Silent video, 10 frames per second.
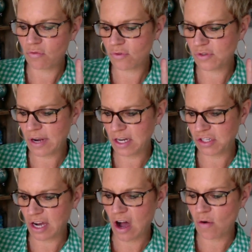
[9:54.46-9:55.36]
strategy.
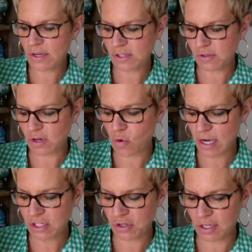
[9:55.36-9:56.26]
I always use a
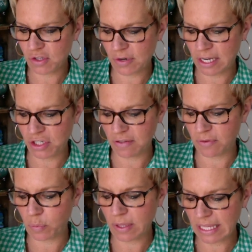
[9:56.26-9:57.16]
questioning strategy
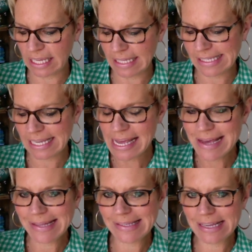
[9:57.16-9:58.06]
with kids.
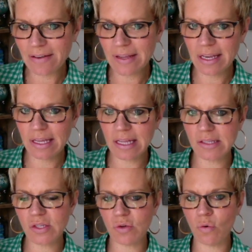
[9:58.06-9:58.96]
Instead of getting
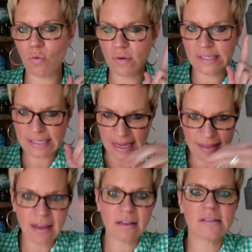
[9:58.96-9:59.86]
kids to say
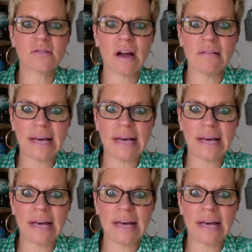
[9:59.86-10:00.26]
the answer out